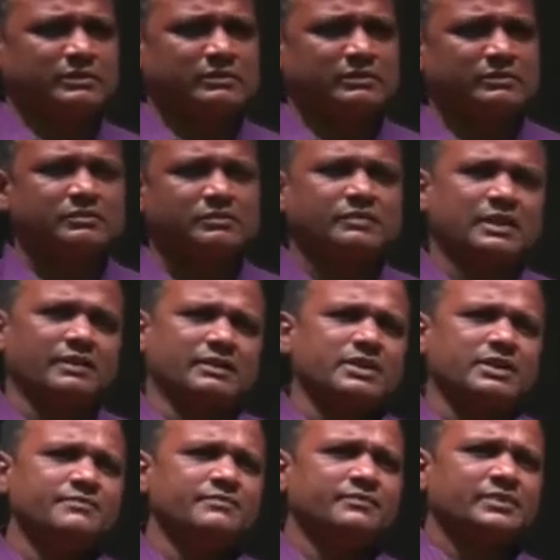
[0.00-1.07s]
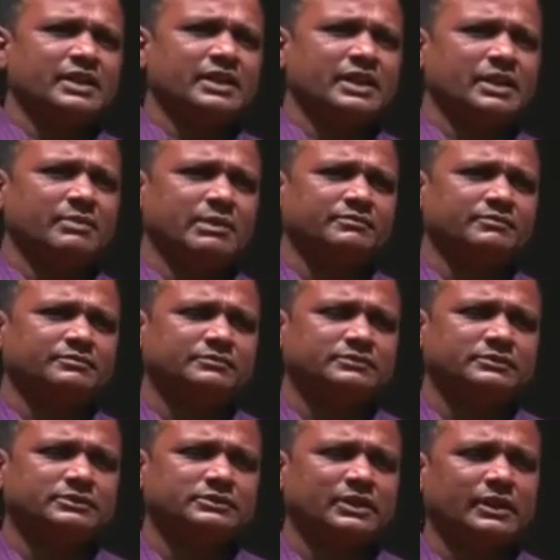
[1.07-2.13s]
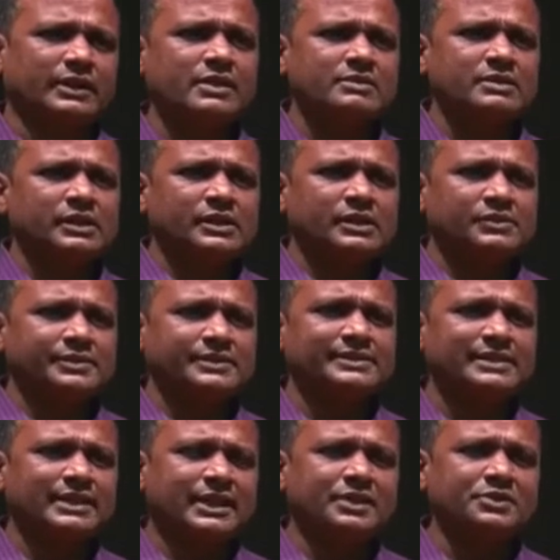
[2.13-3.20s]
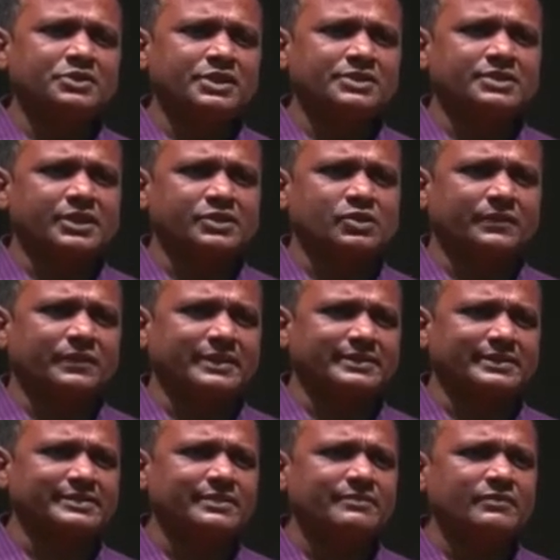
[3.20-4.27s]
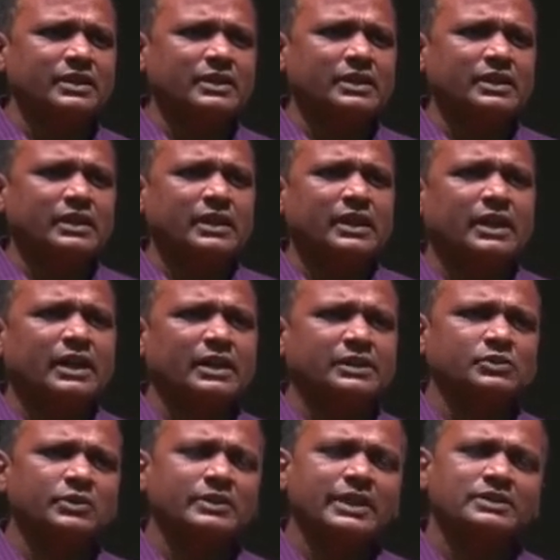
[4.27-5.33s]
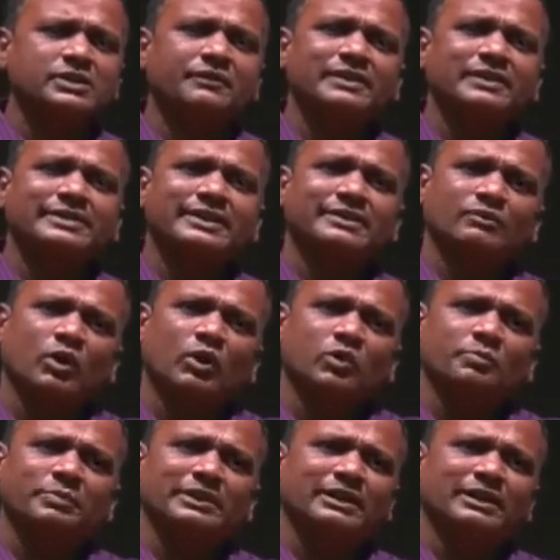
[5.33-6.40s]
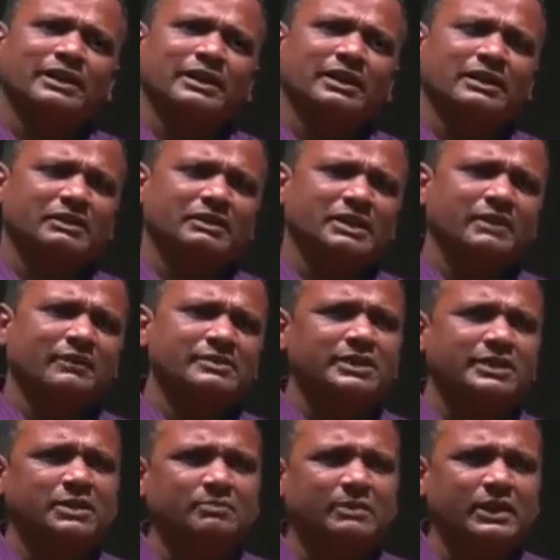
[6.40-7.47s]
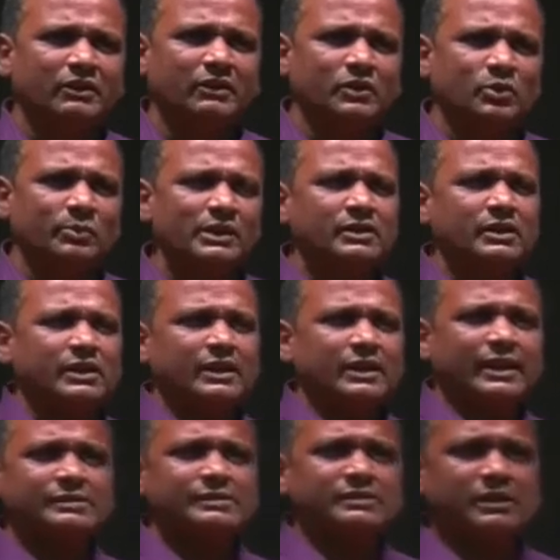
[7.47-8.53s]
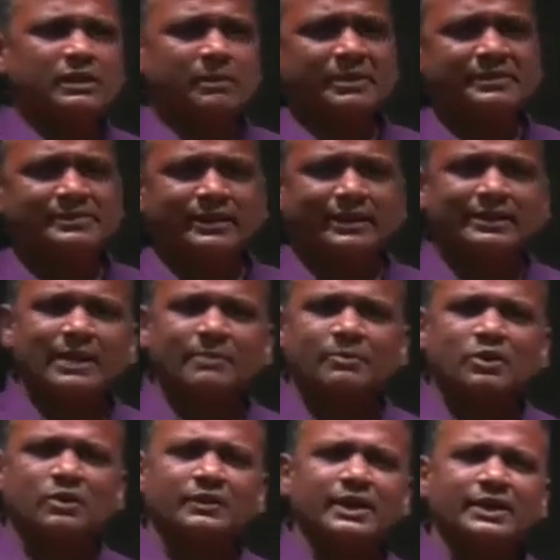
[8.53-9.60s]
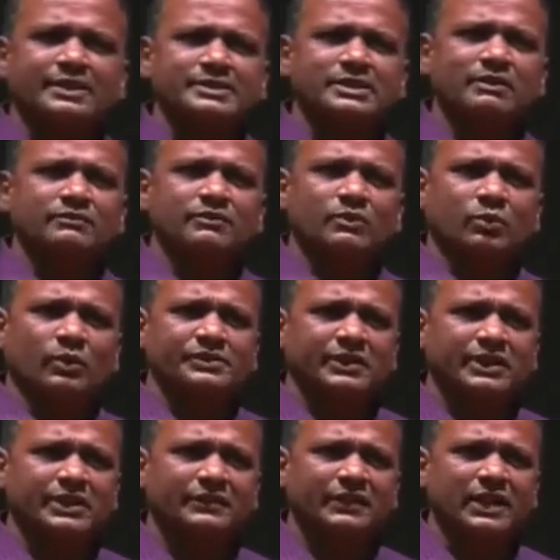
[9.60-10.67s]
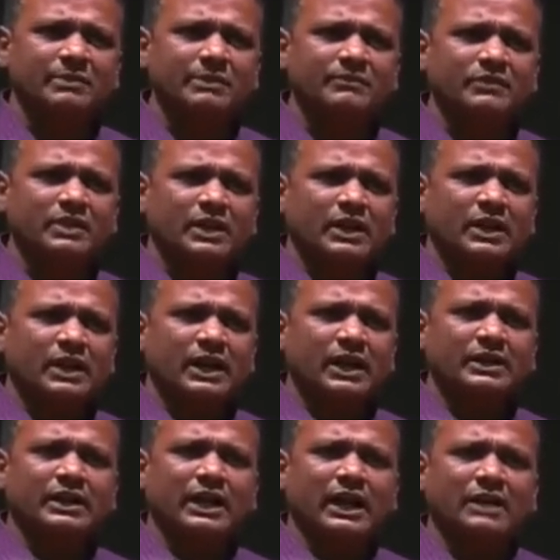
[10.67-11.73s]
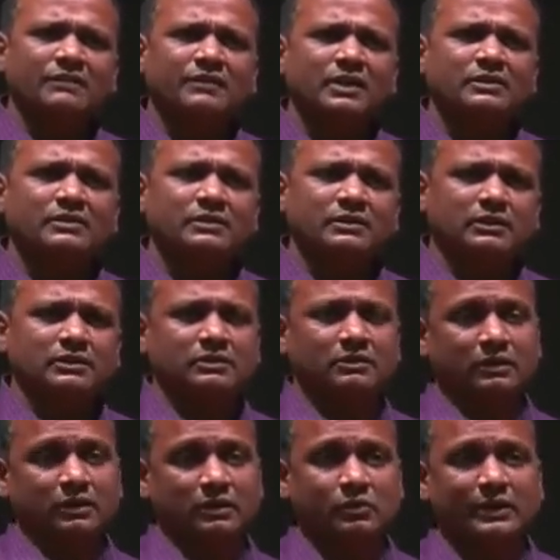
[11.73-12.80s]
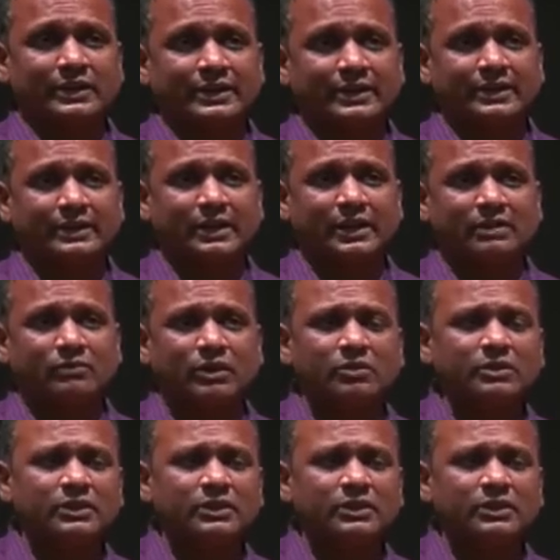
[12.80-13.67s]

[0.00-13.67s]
500 mm. Okay. So this is an initial sketch of a system. So next, if I said what would be the givens that is being given to me, yes, pitch circle diameter of a gear is given 175 mm and alpha 20-degree involute,